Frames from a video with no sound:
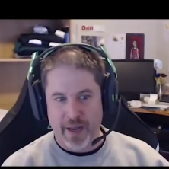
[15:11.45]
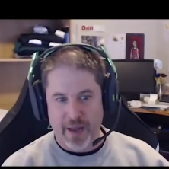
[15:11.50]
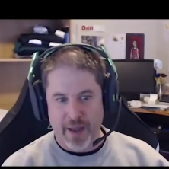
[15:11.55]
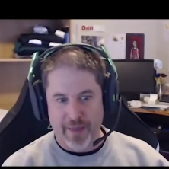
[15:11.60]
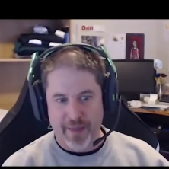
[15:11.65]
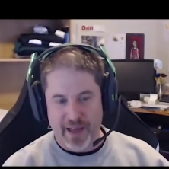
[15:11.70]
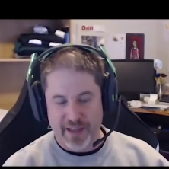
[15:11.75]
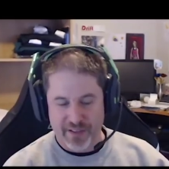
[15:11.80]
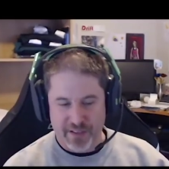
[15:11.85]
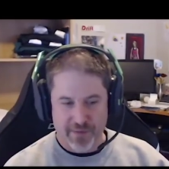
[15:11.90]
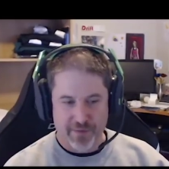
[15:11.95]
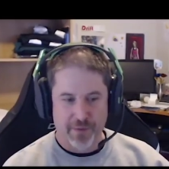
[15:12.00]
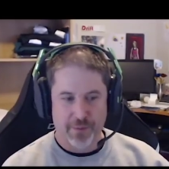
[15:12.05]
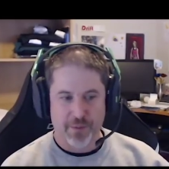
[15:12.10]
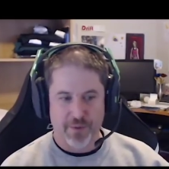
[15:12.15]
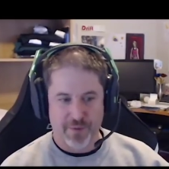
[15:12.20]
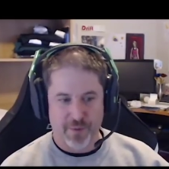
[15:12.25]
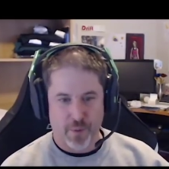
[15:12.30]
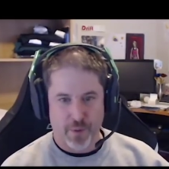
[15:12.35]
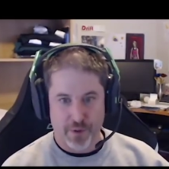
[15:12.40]
and that's even
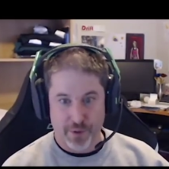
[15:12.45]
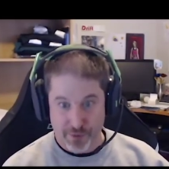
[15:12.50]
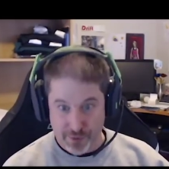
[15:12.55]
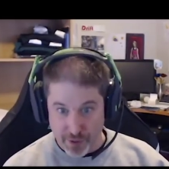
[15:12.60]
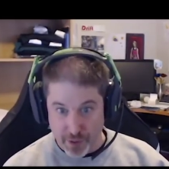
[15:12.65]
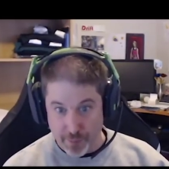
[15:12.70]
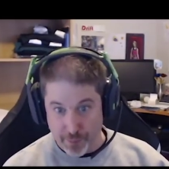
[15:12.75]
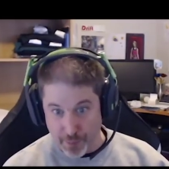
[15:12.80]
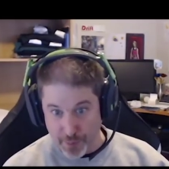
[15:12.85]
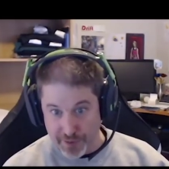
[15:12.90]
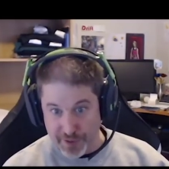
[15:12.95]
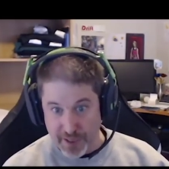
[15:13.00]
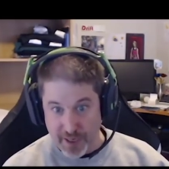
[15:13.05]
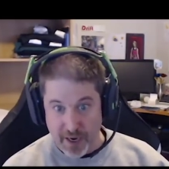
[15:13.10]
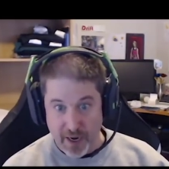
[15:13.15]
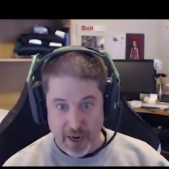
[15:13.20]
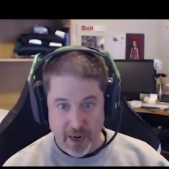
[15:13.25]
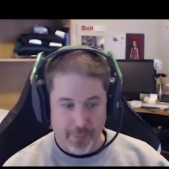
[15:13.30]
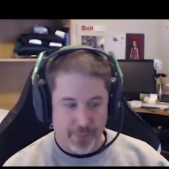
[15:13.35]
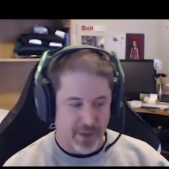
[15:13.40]
before you start printing
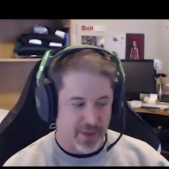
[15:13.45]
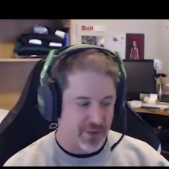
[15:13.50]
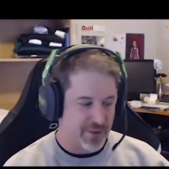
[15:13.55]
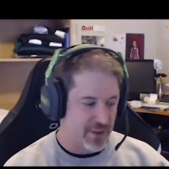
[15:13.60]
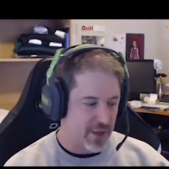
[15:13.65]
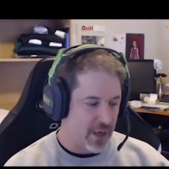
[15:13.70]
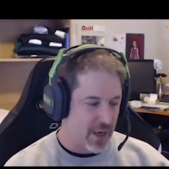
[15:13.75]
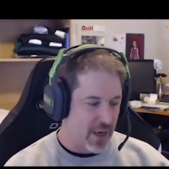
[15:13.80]
copies.